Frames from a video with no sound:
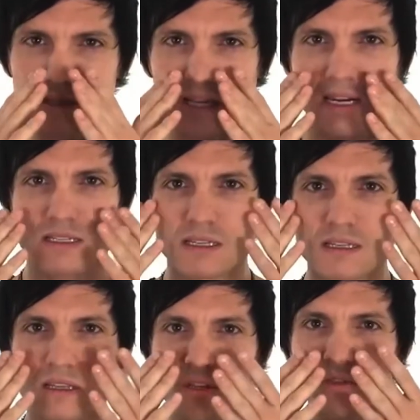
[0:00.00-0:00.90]
the
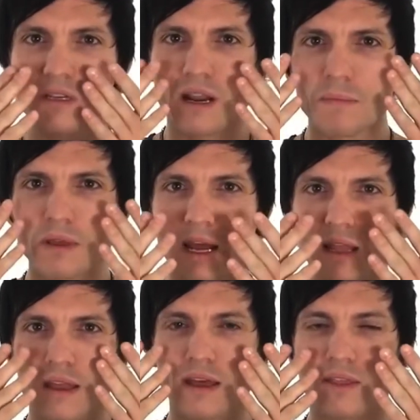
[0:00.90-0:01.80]
sinuses and loosen up kind
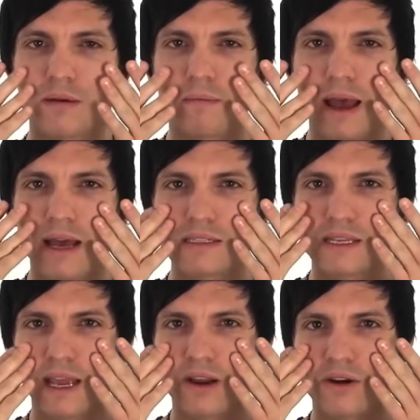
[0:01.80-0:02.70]
of the
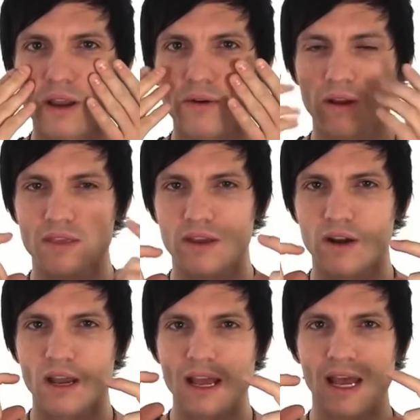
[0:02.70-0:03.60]
mask area right
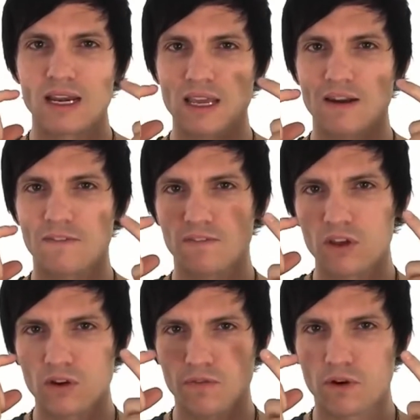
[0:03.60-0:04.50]
there, and get a
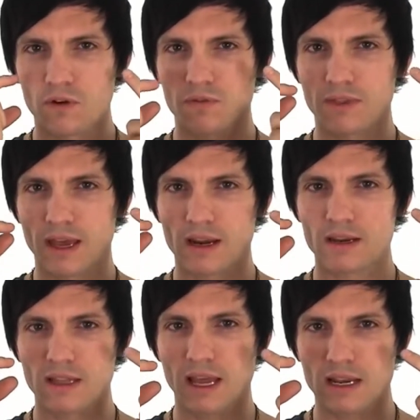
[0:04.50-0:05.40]
feel for
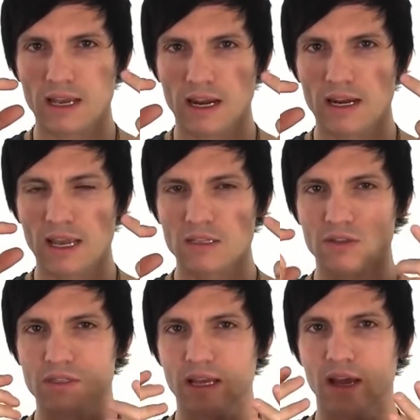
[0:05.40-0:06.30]
that kind of
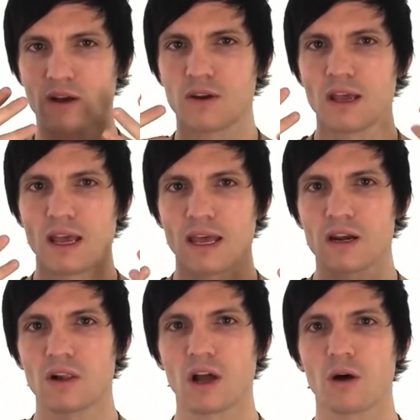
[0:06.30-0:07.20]
nasal sound,
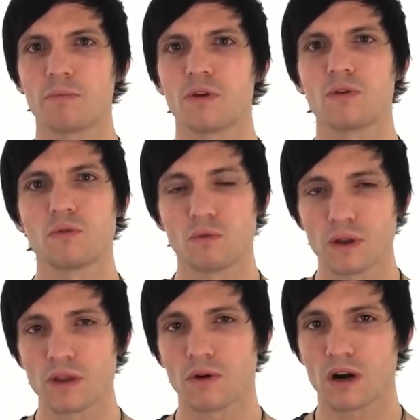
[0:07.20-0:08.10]
and it'll help you
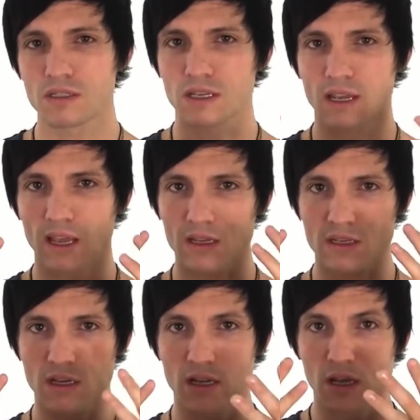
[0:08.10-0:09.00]
when you are singing
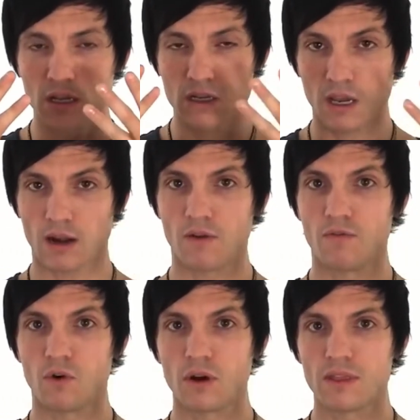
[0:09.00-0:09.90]
to kind of
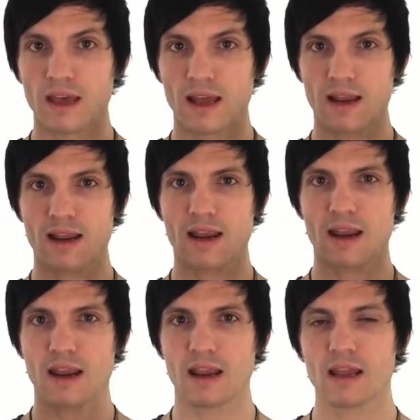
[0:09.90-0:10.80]
avoid that
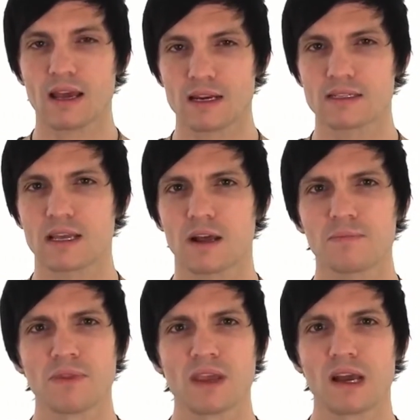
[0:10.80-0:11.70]
kind of
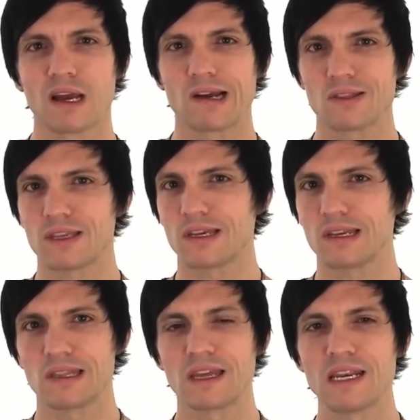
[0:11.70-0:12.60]
sound. I call
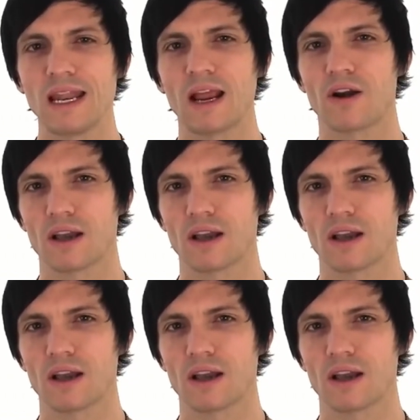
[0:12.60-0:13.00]
it the nair